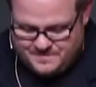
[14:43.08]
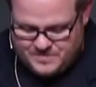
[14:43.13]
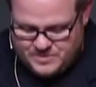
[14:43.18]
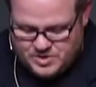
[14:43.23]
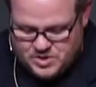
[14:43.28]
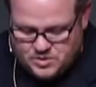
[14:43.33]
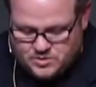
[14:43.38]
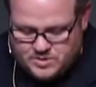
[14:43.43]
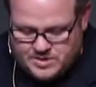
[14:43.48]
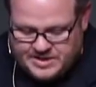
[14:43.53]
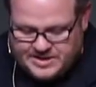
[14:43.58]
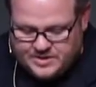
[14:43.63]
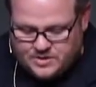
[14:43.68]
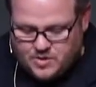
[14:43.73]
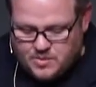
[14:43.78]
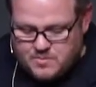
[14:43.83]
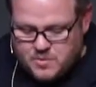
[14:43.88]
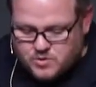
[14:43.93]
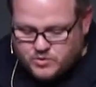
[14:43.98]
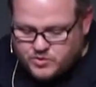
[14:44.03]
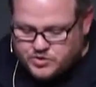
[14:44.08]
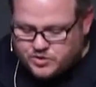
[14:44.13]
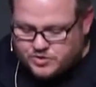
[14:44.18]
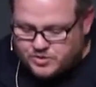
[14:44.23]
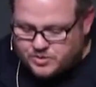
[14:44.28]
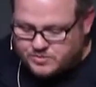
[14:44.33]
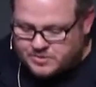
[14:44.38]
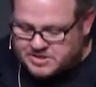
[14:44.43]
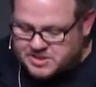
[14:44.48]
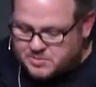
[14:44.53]
Don't let your
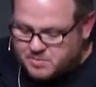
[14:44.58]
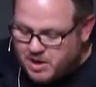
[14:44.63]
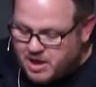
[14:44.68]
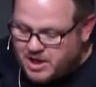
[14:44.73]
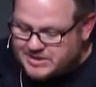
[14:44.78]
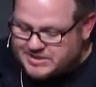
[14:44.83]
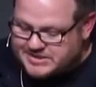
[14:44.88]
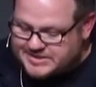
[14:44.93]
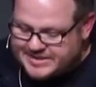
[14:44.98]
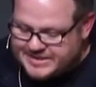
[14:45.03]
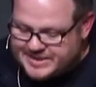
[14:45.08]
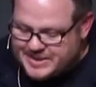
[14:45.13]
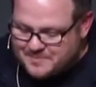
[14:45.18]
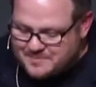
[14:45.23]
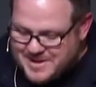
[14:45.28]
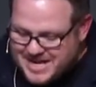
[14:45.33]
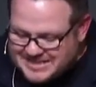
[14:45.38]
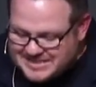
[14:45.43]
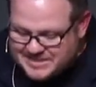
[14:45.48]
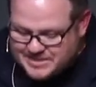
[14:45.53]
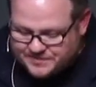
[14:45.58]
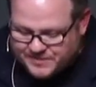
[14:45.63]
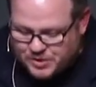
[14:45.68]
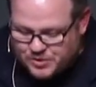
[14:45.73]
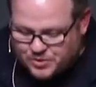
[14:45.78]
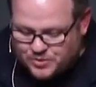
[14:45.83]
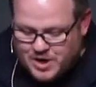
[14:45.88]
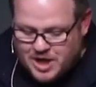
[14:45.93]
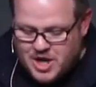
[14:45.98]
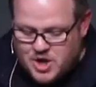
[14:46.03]
emotional response get the best of
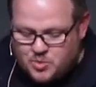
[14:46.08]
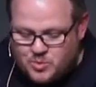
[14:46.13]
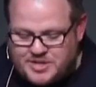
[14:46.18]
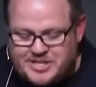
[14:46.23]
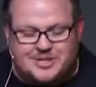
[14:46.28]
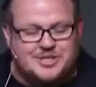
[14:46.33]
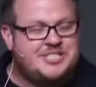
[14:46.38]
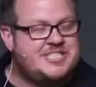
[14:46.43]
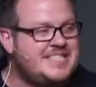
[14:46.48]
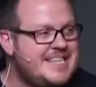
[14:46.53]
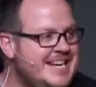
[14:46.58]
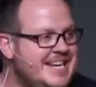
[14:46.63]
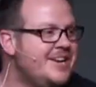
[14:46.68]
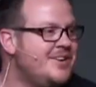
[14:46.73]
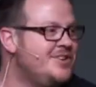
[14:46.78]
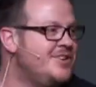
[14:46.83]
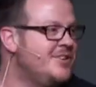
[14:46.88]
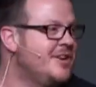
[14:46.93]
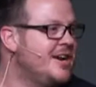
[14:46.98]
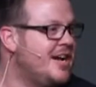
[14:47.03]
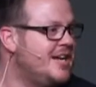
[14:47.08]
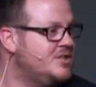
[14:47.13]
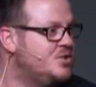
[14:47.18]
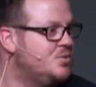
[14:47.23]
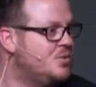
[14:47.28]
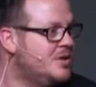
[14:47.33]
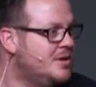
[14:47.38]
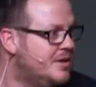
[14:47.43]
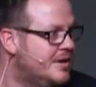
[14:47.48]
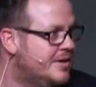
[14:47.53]
you when you're sitting under God's
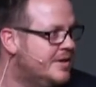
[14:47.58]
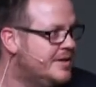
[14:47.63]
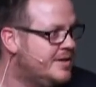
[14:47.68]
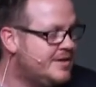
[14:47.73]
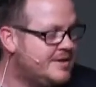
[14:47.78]
word.